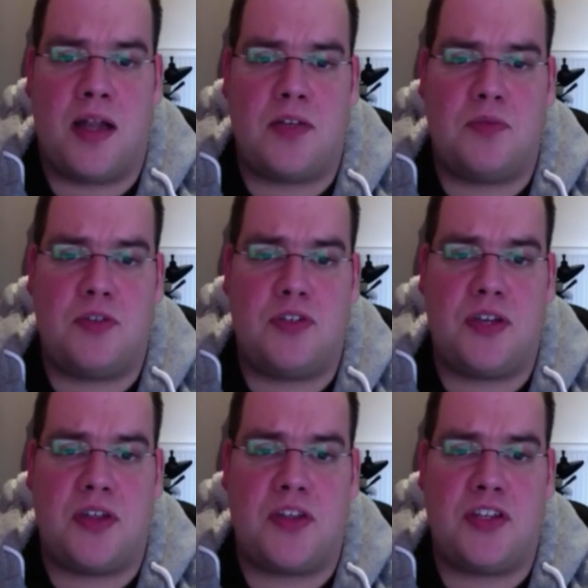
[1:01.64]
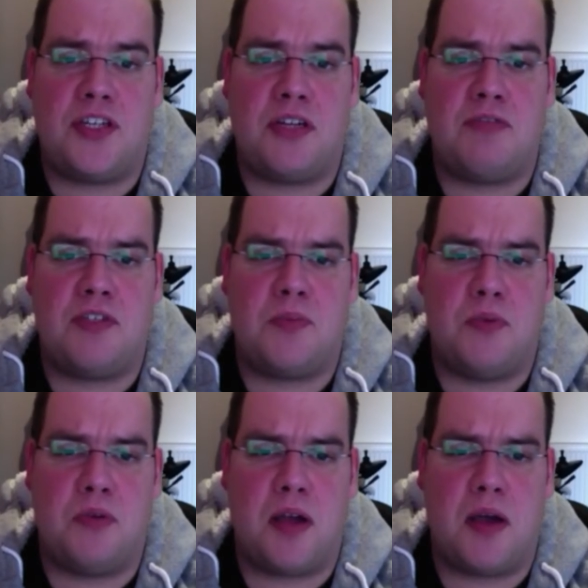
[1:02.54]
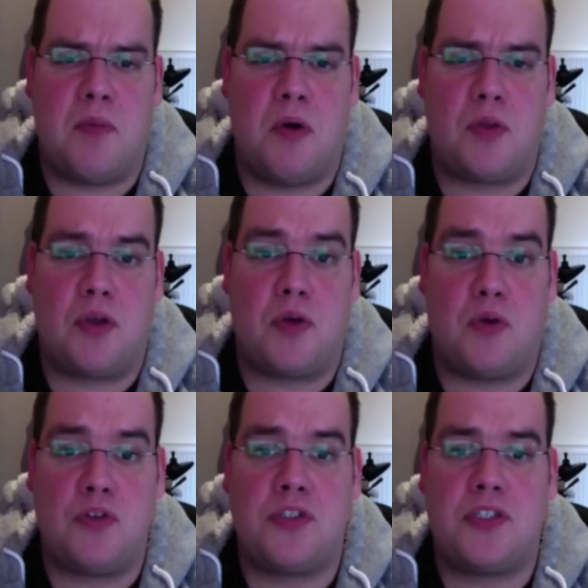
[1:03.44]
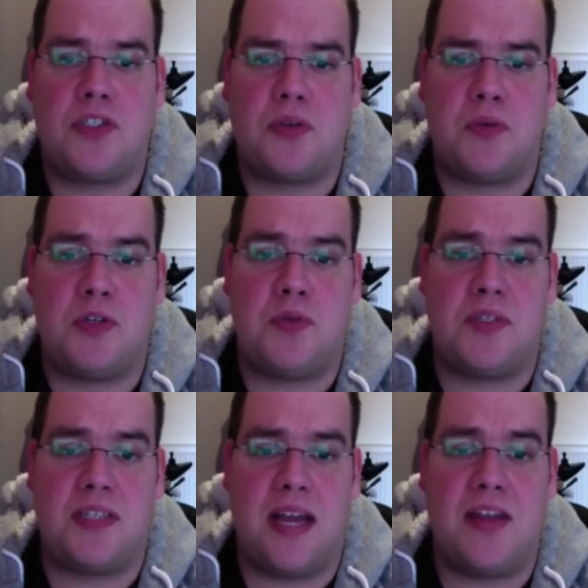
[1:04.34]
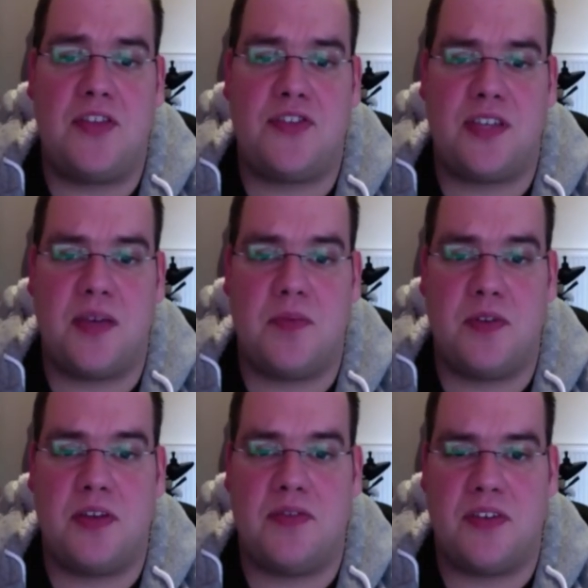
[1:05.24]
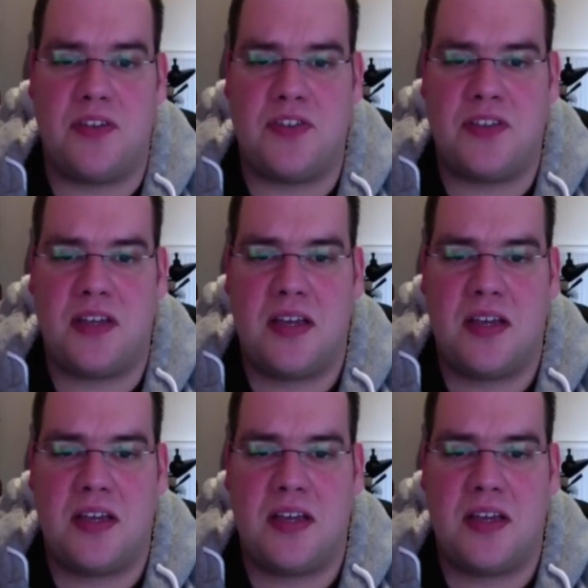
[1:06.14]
as producing the children's book Among the Ghosts, which was set in the same universe,